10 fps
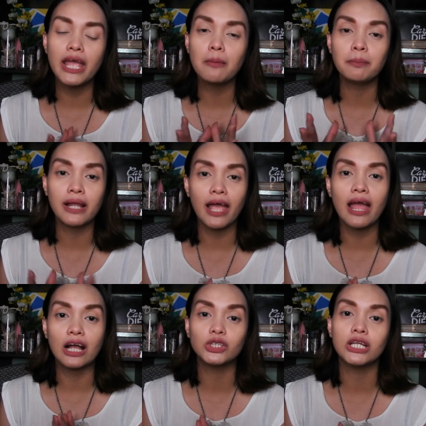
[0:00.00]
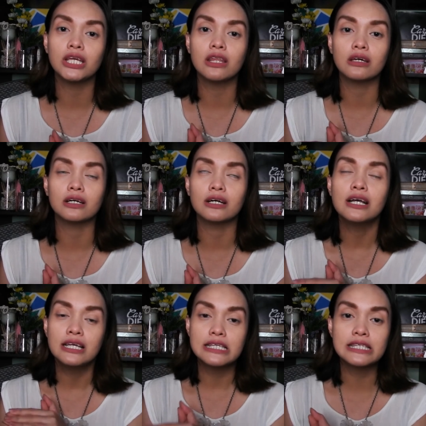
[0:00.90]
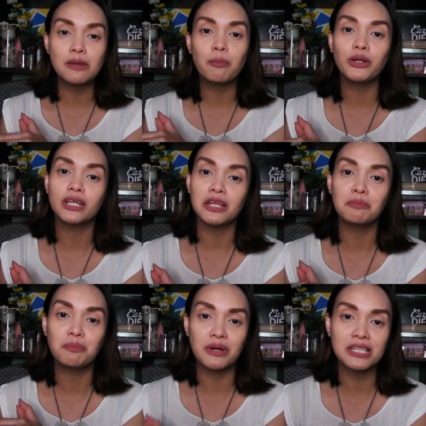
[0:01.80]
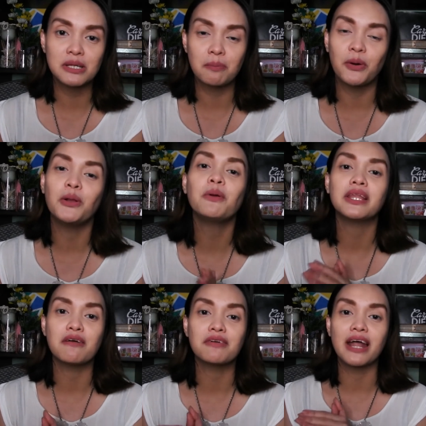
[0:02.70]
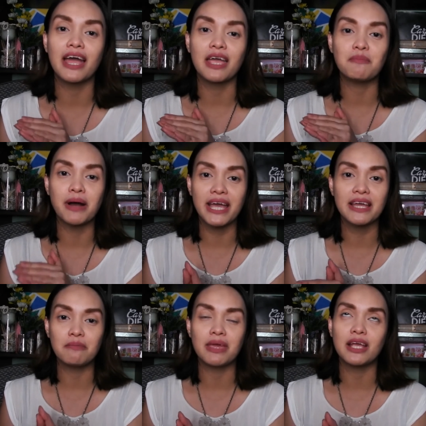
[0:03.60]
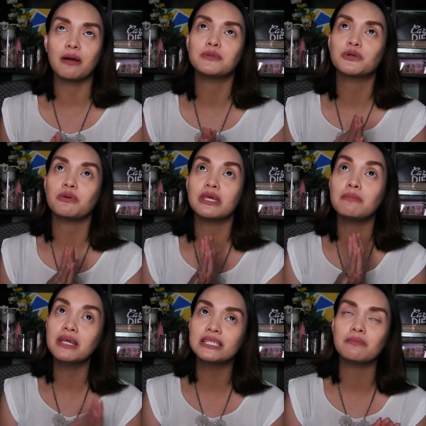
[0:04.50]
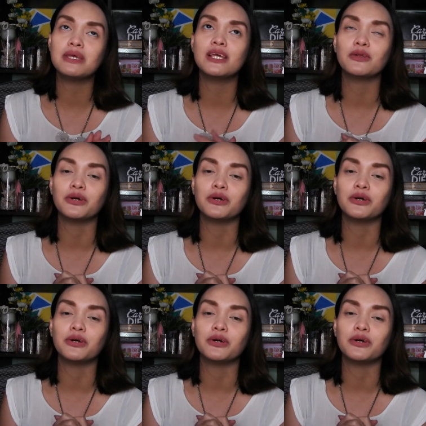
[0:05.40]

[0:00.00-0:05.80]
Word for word: I apply actually the slip-on-it principle whenever I buy a makeup. So, ibig sabihin